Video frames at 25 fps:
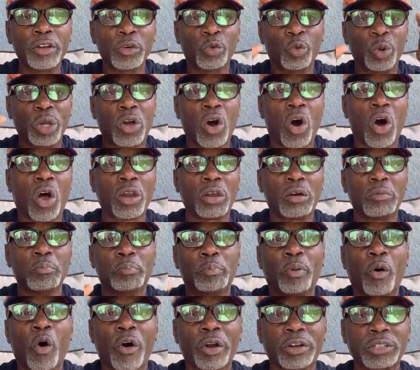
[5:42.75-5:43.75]
We call them
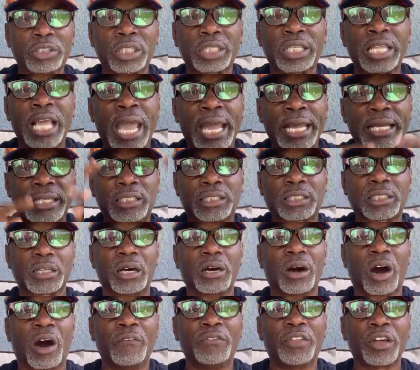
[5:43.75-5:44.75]
border states
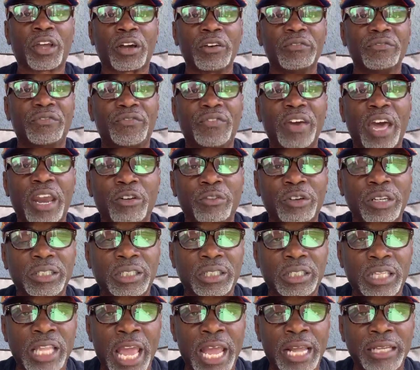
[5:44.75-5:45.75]
of the Confederate
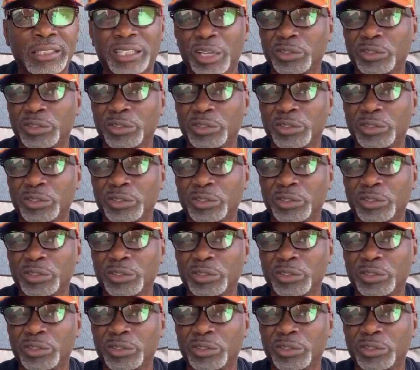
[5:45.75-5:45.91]
States.